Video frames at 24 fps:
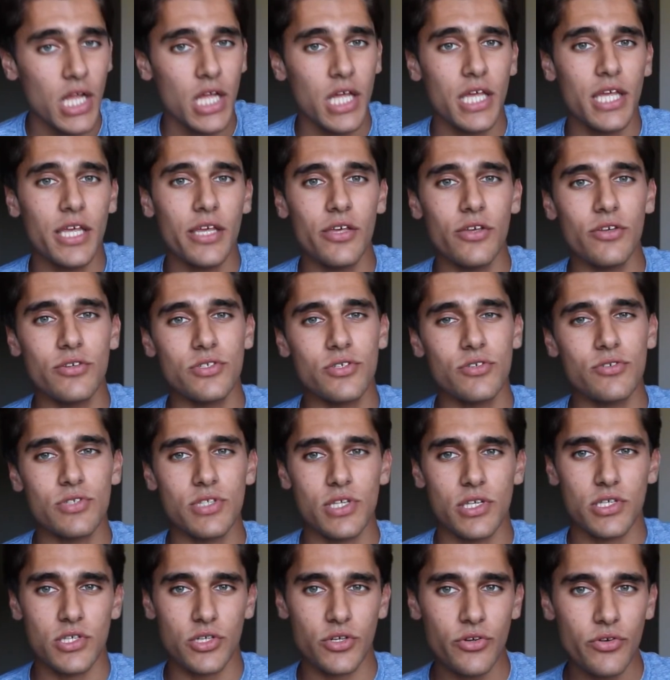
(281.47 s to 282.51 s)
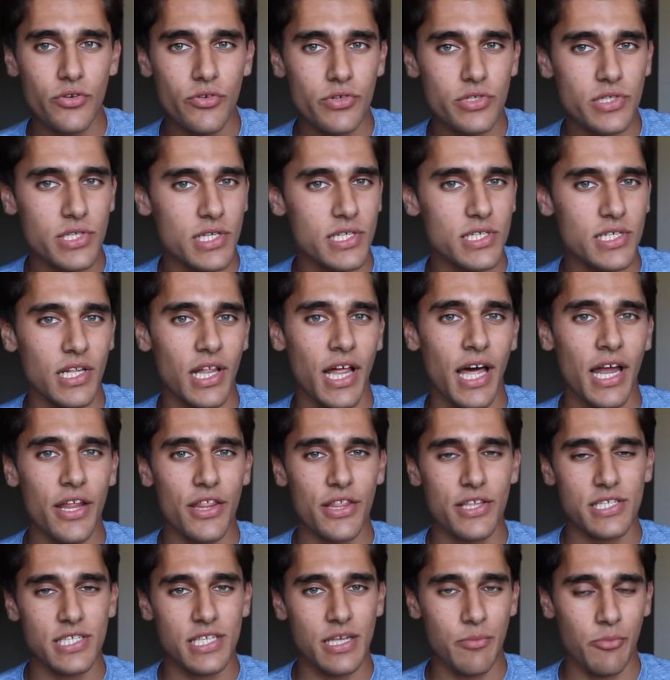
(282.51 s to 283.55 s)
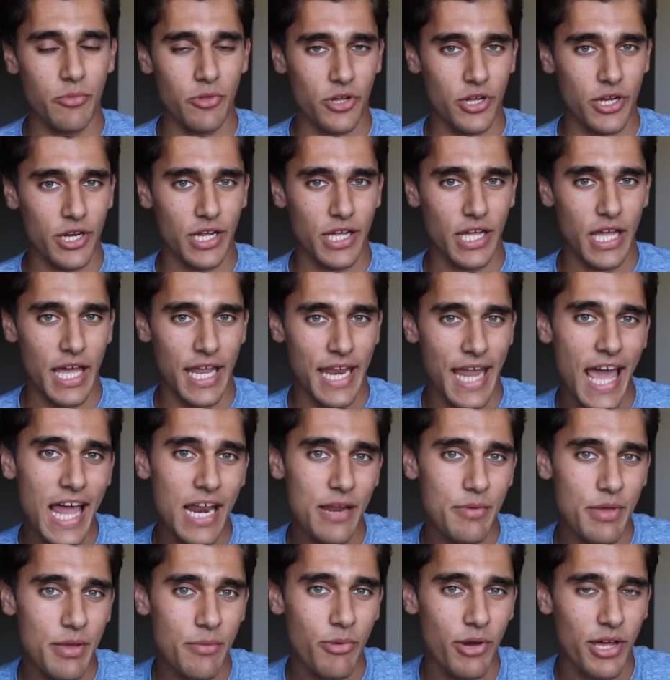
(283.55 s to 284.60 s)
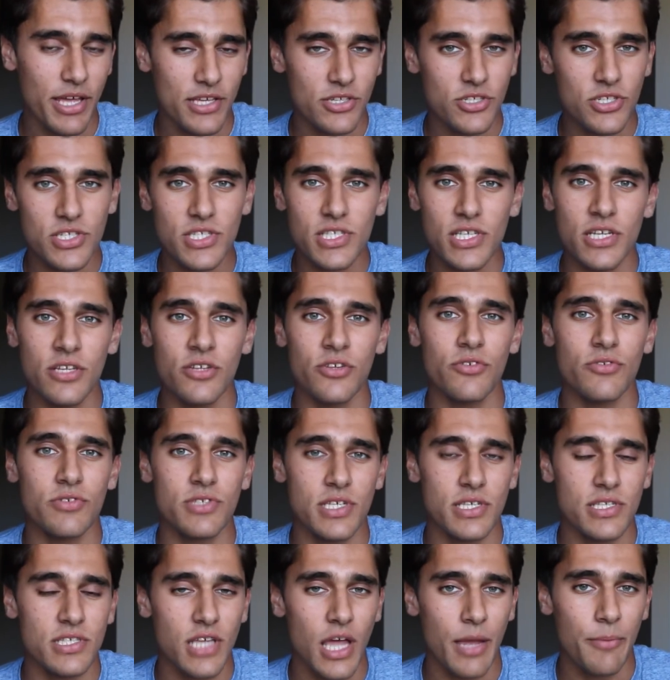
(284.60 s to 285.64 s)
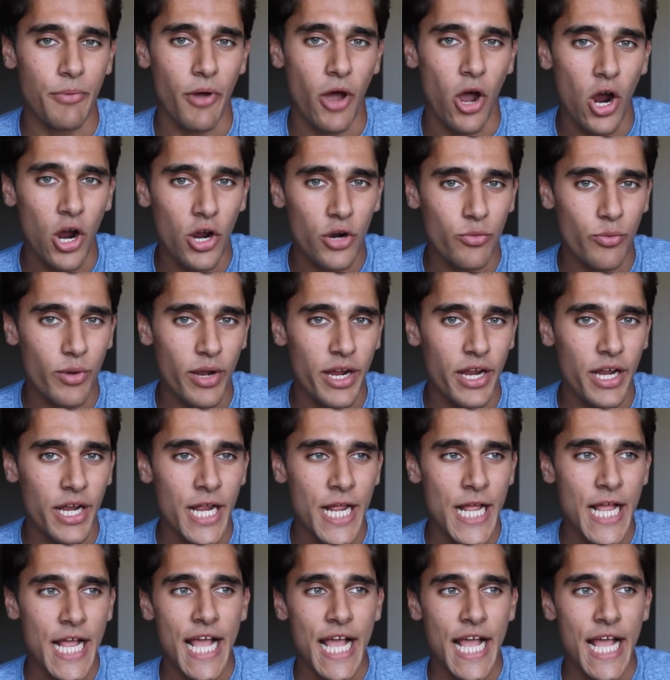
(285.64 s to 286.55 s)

He's used the screws, it's a lot of the similar anatomy, but he just didn't use this type of hardware,